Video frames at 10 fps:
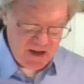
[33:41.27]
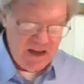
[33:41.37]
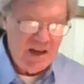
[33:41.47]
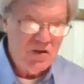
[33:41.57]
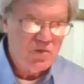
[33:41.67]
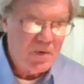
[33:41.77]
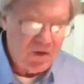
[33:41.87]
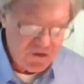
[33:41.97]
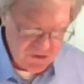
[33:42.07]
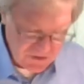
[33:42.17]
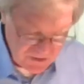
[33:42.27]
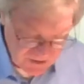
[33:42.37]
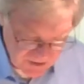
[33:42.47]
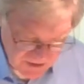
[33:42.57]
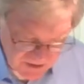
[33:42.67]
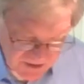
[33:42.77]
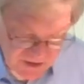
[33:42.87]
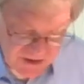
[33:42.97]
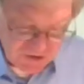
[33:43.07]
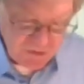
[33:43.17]
Each person
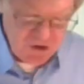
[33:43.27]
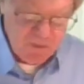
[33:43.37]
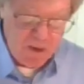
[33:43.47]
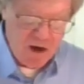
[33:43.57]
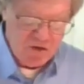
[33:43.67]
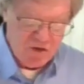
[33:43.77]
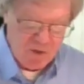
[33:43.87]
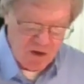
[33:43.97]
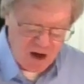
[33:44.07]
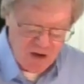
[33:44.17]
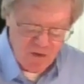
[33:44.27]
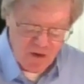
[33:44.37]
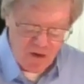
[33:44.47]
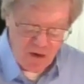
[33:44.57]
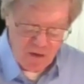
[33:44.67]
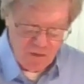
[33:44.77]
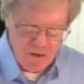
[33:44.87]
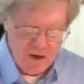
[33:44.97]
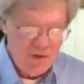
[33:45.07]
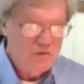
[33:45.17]
is responsible on their own
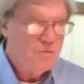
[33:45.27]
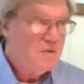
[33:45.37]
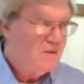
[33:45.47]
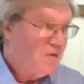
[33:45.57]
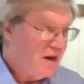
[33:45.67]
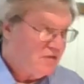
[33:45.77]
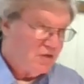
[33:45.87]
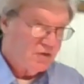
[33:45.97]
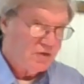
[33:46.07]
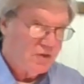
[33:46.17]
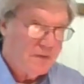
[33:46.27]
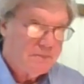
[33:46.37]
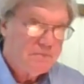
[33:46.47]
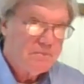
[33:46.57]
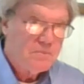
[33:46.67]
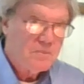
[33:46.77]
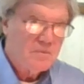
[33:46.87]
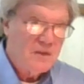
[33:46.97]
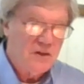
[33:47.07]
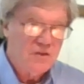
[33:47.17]
to be righteous.
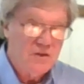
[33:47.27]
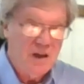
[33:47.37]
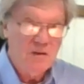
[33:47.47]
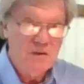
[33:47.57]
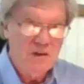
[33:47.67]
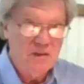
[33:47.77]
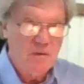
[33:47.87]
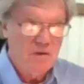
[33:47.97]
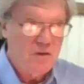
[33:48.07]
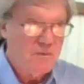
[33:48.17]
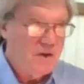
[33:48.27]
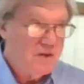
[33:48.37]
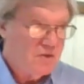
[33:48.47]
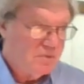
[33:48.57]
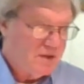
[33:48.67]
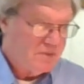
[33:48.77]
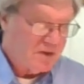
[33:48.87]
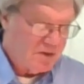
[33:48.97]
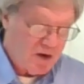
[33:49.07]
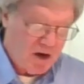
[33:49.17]
Now, today we do that with our faith and belief in
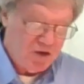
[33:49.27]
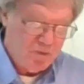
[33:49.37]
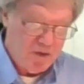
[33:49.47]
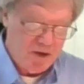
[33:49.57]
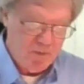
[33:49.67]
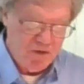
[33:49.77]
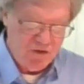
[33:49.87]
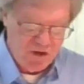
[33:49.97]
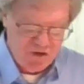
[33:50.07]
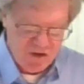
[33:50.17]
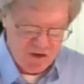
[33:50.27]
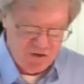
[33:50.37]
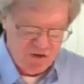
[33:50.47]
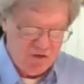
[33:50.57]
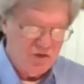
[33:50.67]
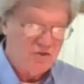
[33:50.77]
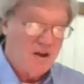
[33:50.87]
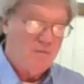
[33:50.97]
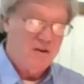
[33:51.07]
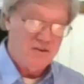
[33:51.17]
Christ. We are positioned in Jesus
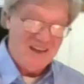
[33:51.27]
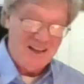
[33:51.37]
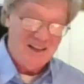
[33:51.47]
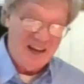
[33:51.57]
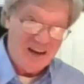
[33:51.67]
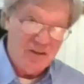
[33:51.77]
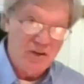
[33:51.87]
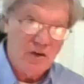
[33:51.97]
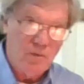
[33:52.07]
and we are declared